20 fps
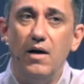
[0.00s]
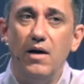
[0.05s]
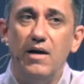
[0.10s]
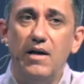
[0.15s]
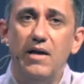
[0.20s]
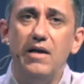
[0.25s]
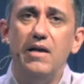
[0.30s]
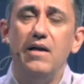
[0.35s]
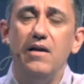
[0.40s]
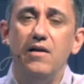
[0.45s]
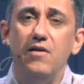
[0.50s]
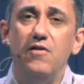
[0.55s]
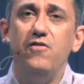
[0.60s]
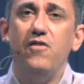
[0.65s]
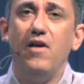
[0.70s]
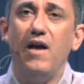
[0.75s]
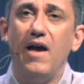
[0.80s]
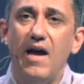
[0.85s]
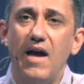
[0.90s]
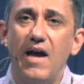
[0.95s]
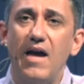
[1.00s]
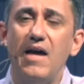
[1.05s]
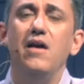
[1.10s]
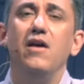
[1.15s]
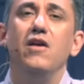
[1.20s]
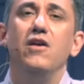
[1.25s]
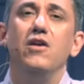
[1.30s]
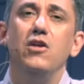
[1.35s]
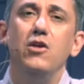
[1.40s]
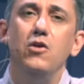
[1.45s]
He is a
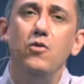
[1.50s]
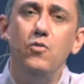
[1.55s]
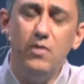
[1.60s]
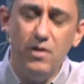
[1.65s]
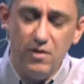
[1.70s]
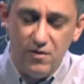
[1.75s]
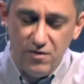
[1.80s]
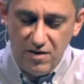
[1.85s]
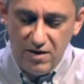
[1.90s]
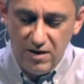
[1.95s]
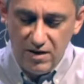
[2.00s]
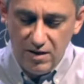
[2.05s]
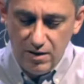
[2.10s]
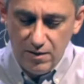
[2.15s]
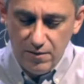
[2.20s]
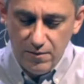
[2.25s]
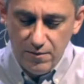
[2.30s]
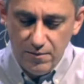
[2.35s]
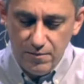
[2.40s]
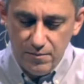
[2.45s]
unity.